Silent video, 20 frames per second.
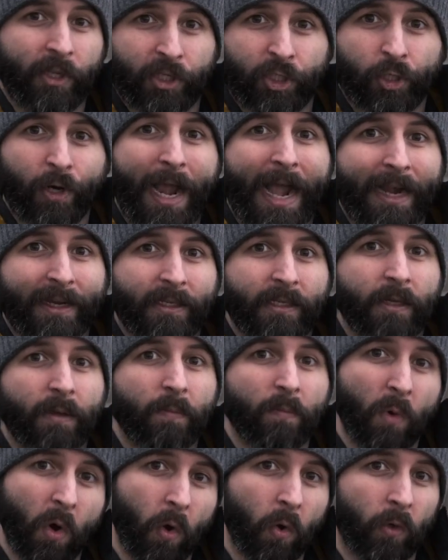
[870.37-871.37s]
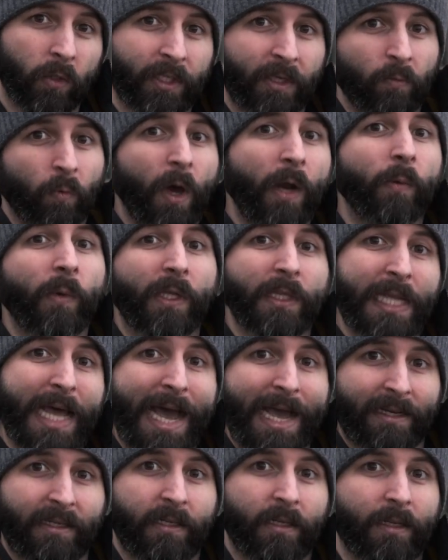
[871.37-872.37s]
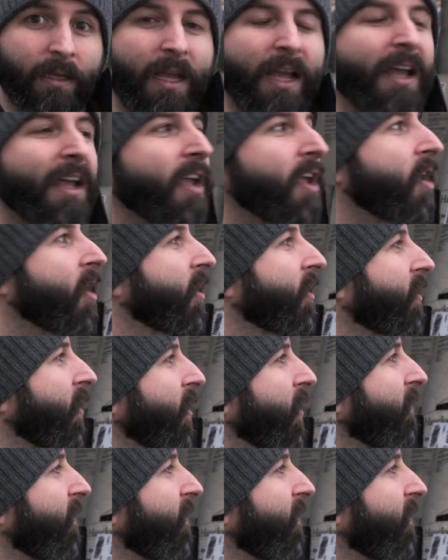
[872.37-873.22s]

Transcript: attract mold and one will not. So you